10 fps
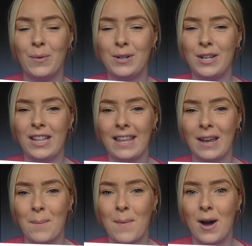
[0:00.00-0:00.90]
What do you
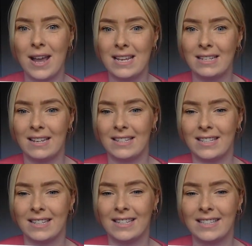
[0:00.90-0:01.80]
think my
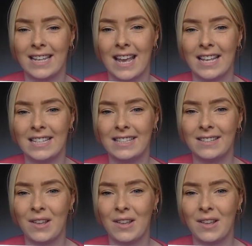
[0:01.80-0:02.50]
sentence says?